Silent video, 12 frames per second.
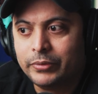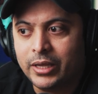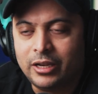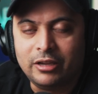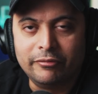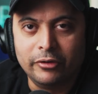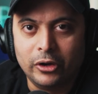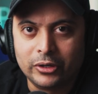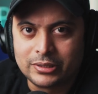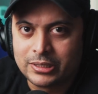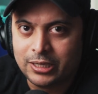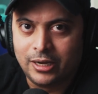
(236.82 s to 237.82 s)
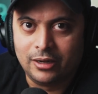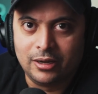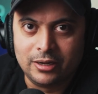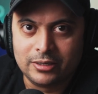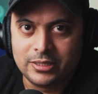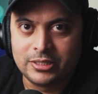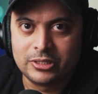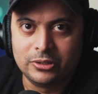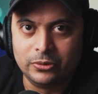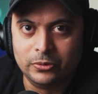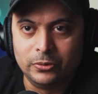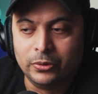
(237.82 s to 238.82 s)
any vlog style content.
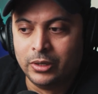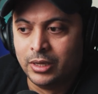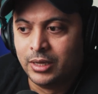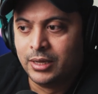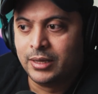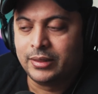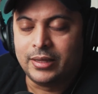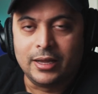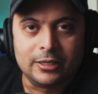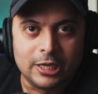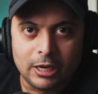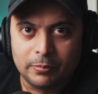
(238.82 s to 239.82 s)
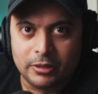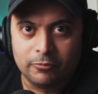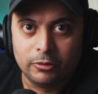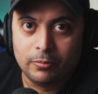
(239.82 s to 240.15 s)
So that camera will